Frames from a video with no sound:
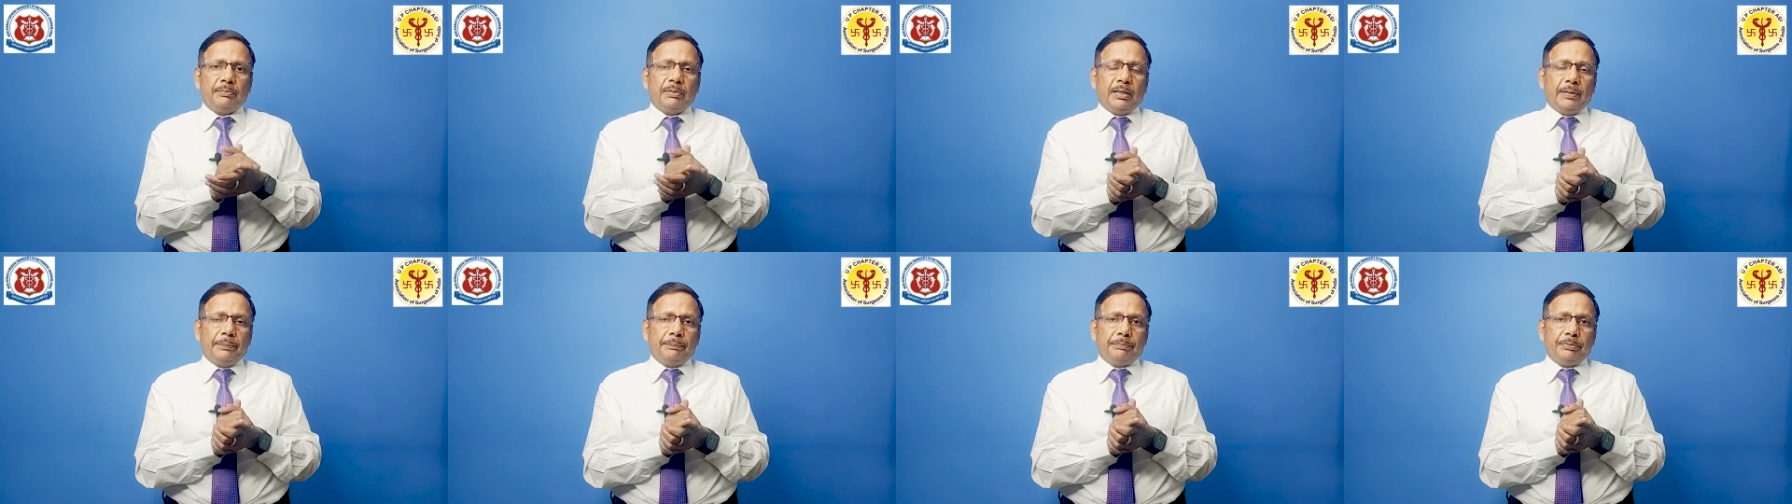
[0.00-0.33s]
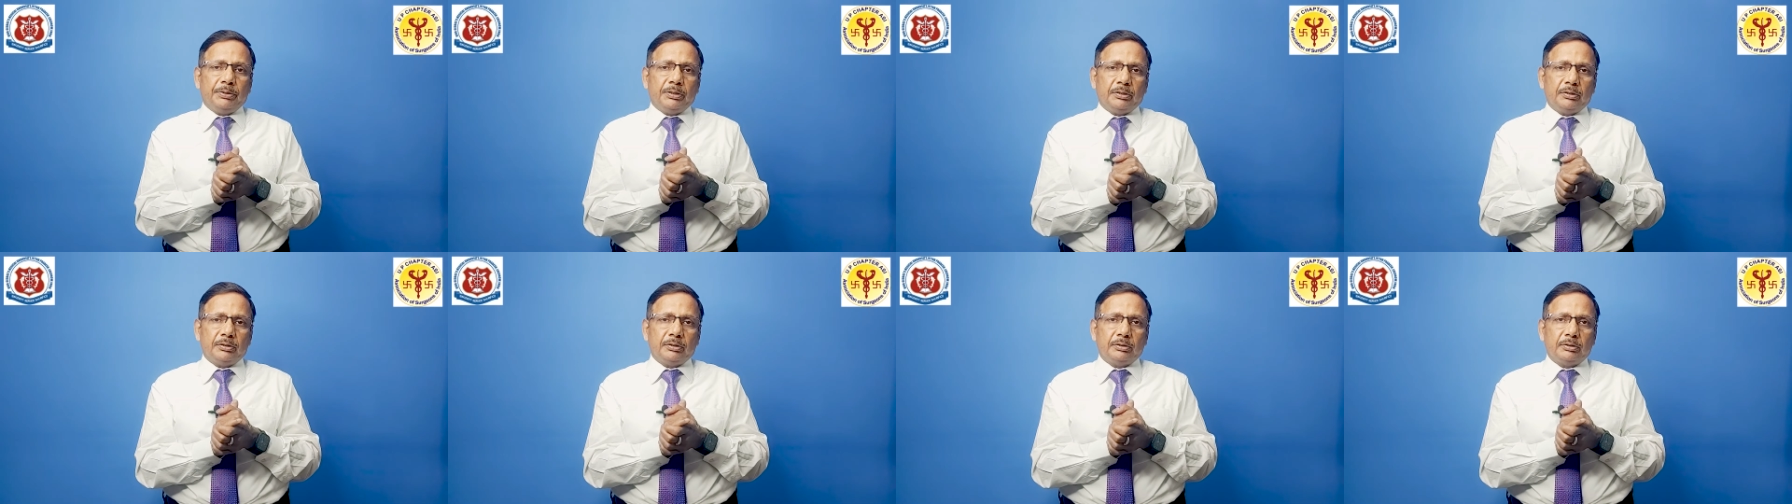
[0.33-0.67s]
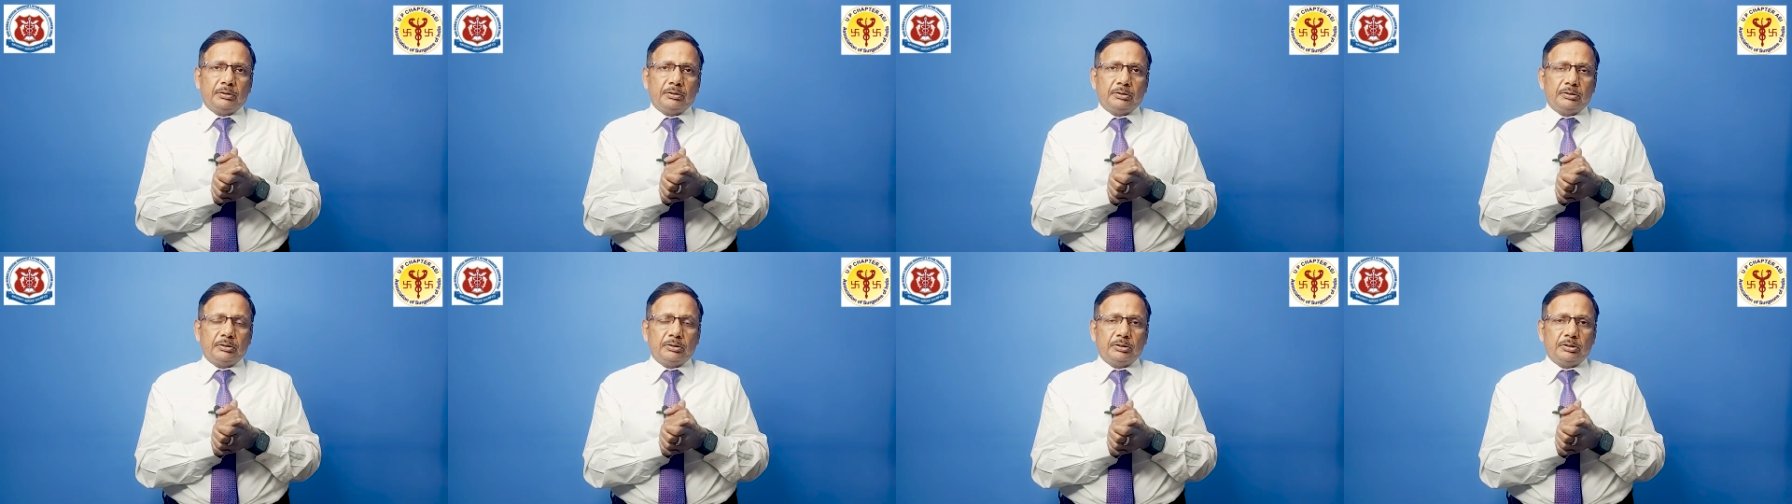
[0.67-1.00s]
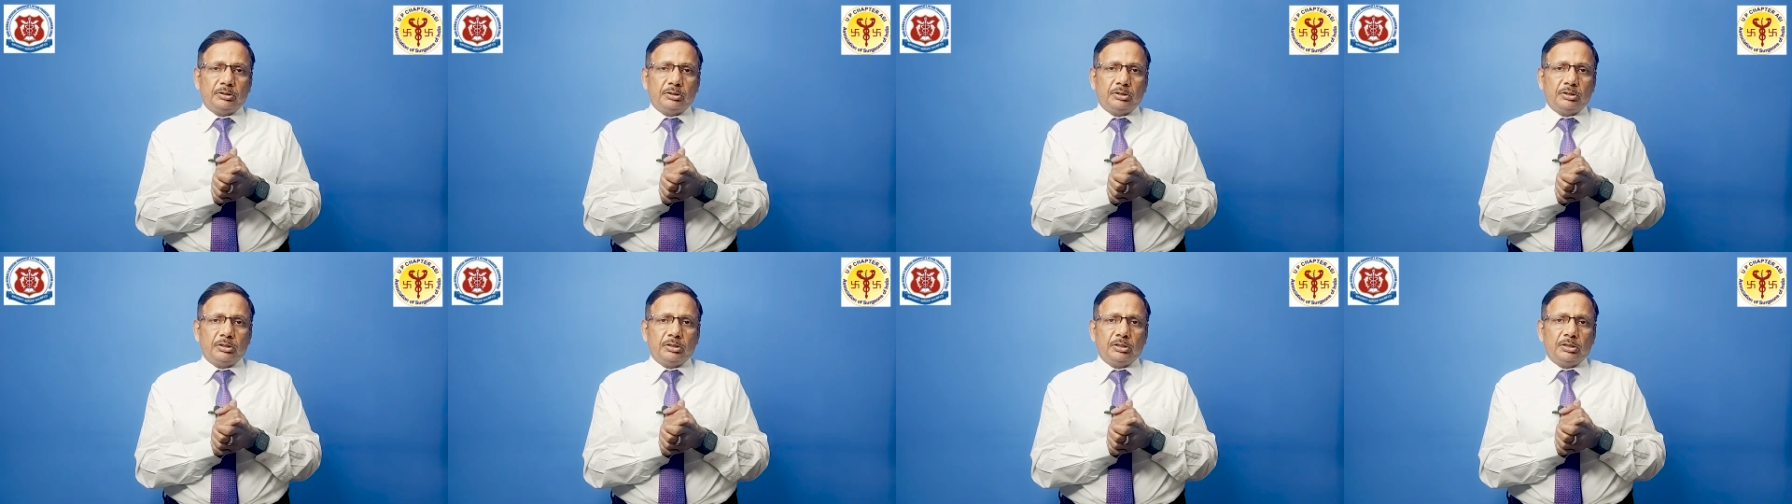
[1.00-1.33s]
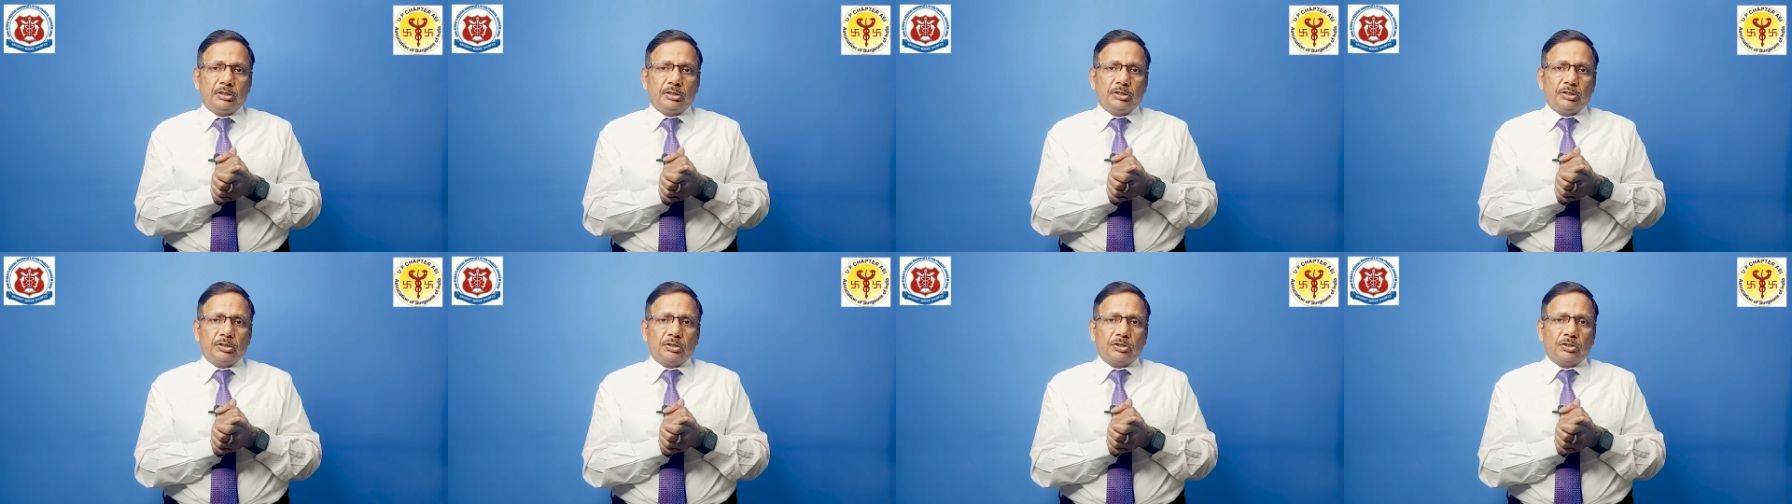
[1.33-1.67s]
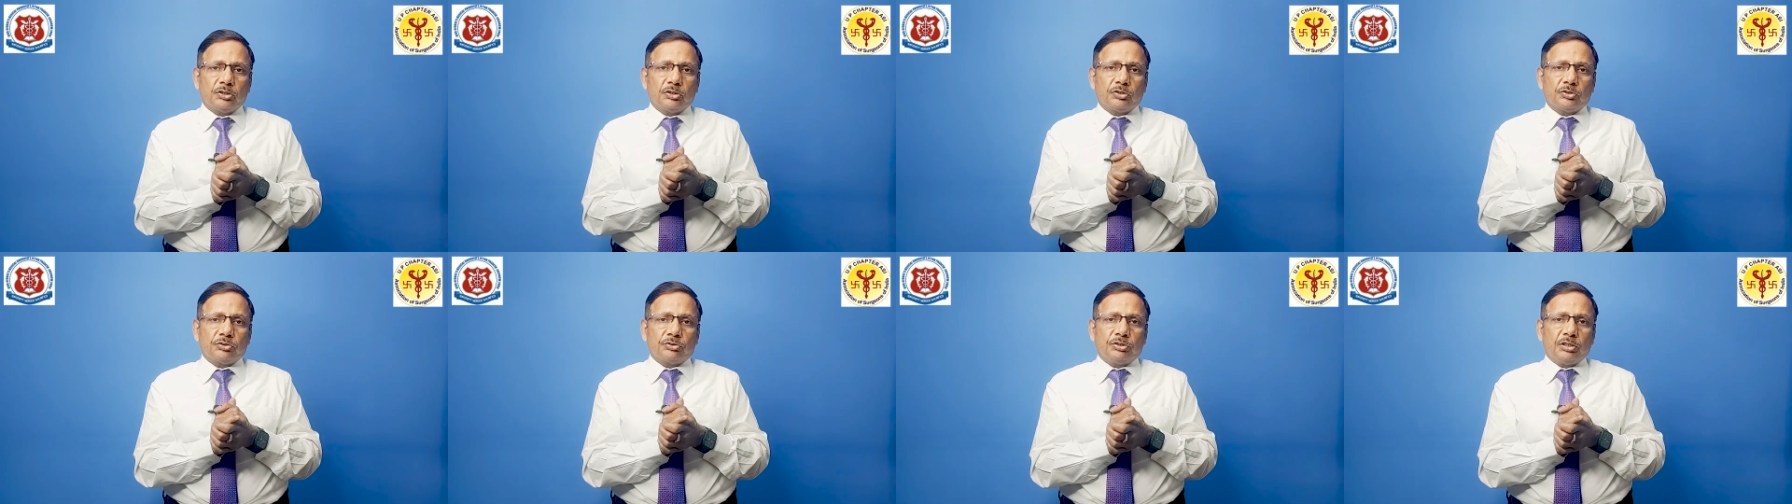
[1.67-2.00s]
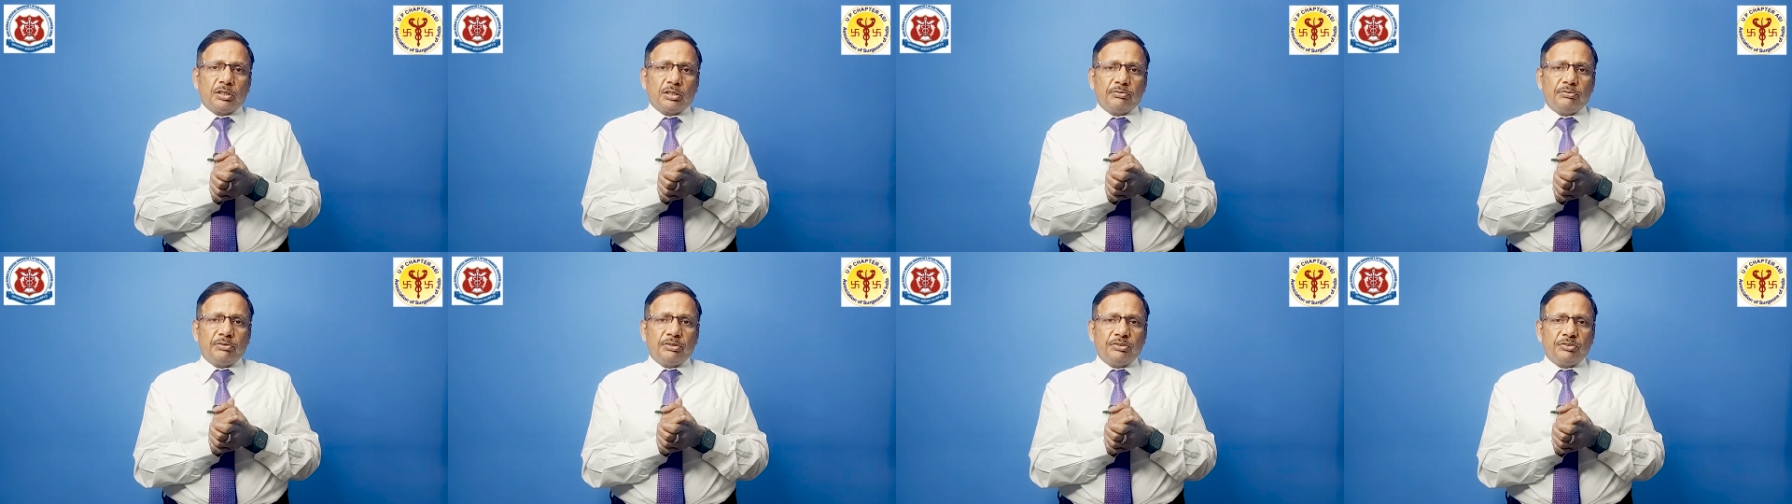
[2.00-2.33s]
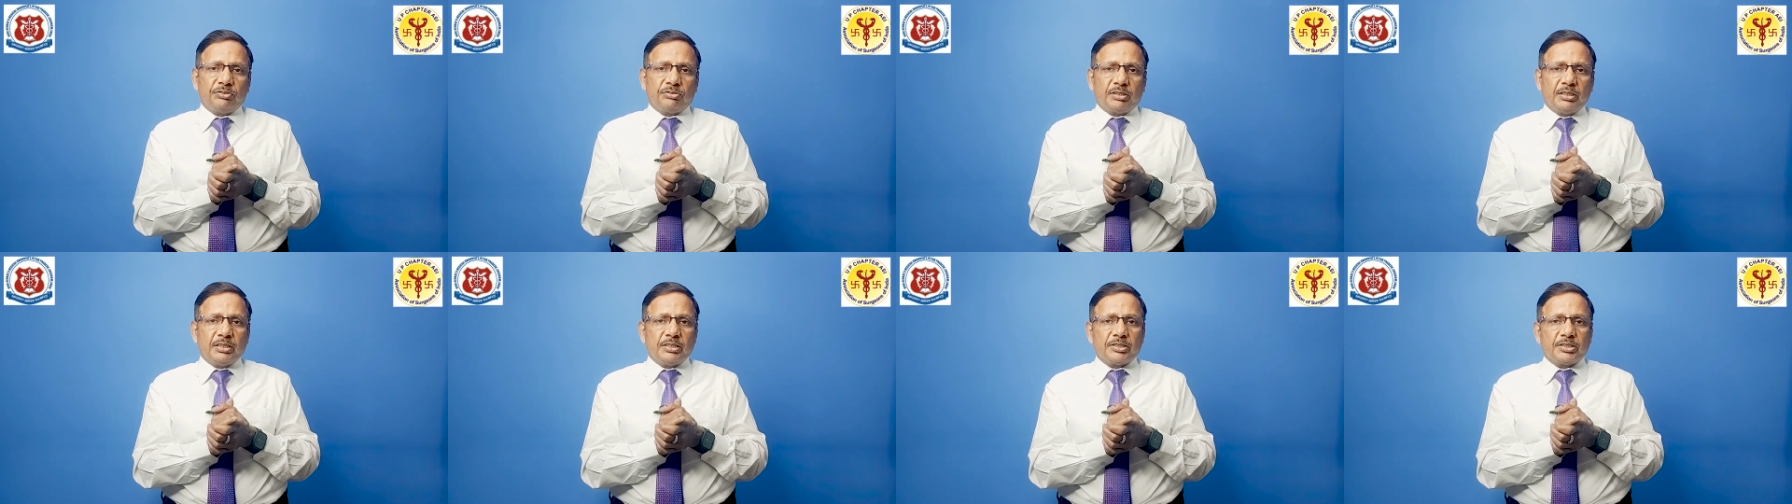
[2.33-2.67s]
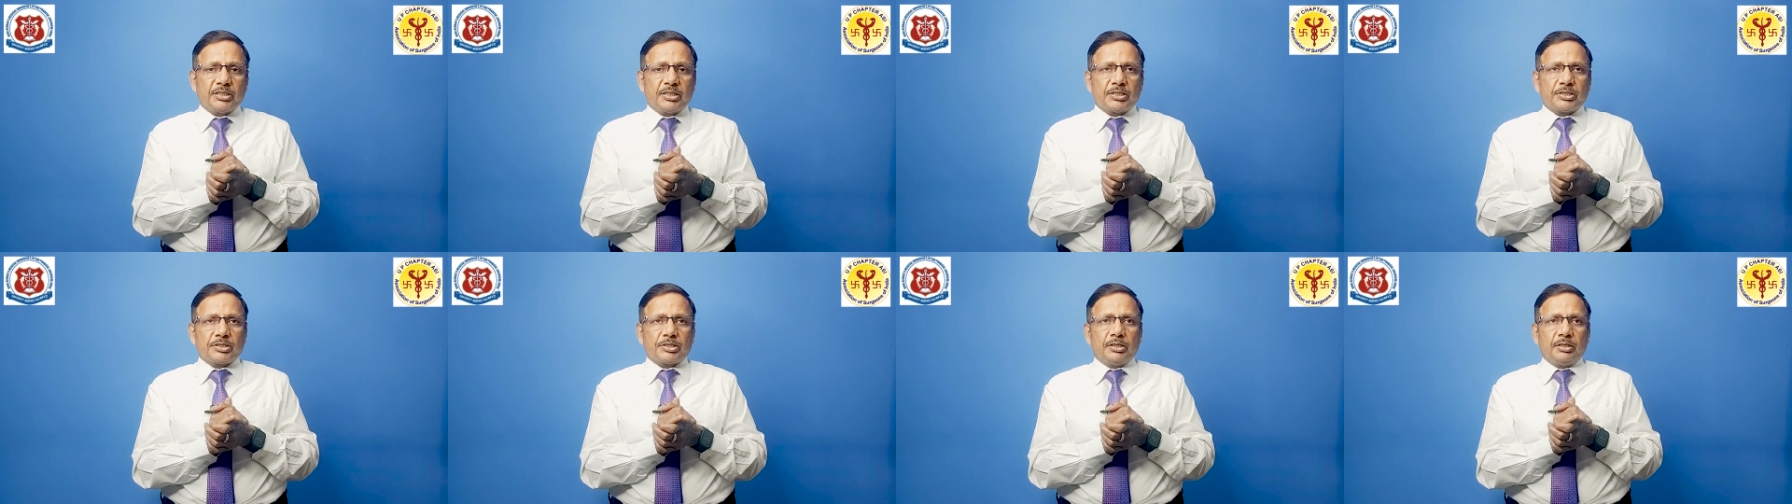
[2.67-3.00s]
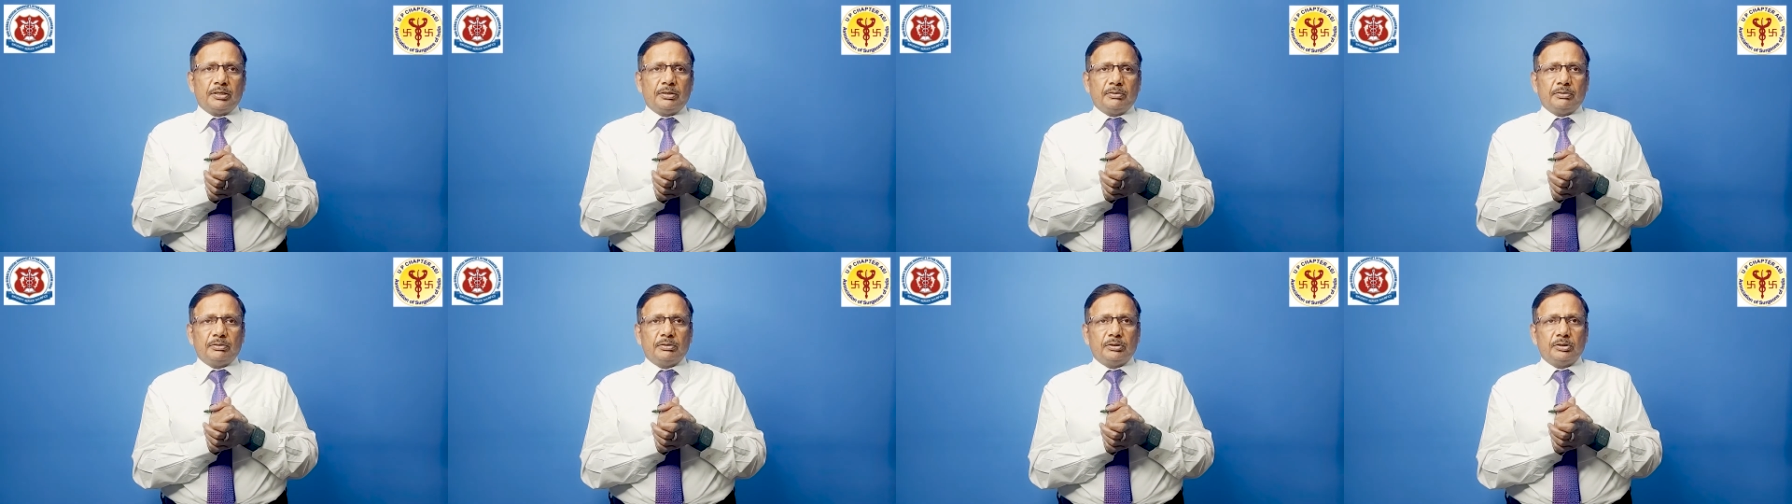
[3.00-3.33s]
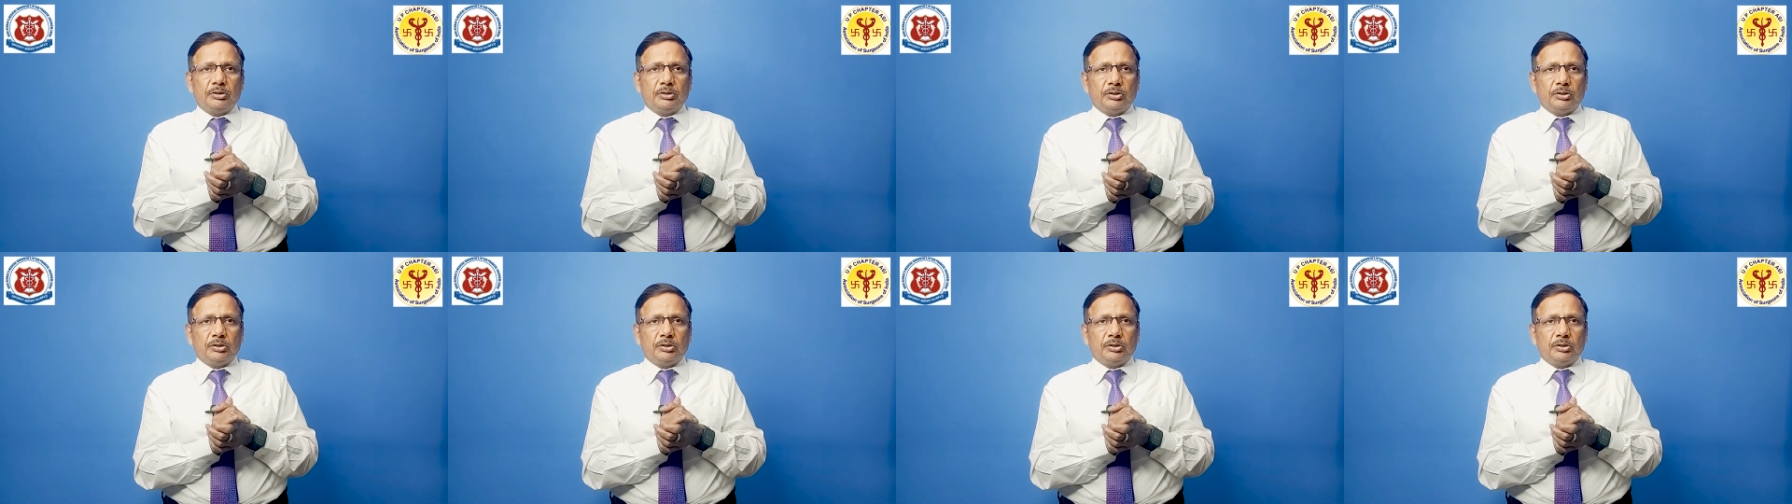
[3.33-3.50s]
happy. Sir Winston Churchill